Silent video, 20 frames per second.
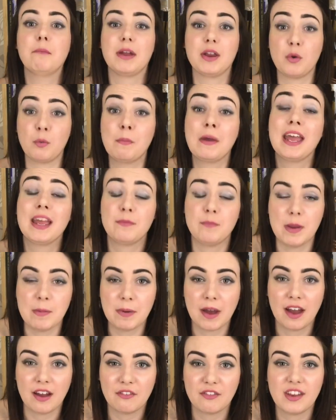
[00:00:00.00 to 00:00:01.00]
But your
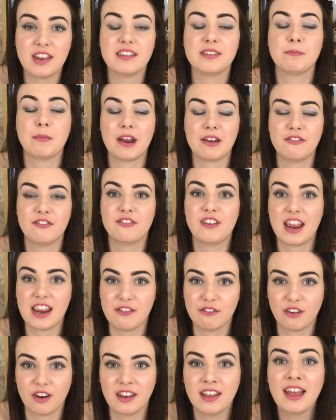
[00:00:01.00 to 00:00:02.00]
pygmy puff is my
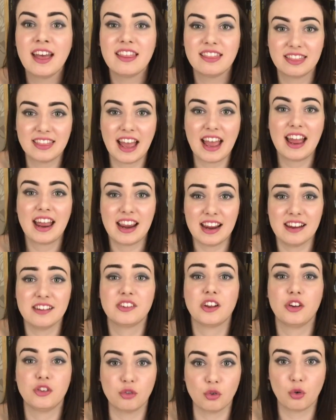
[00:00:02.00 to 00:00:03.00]
favourite, that
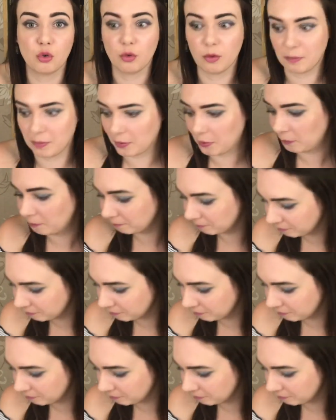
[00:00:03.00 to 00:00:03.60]
is adorable.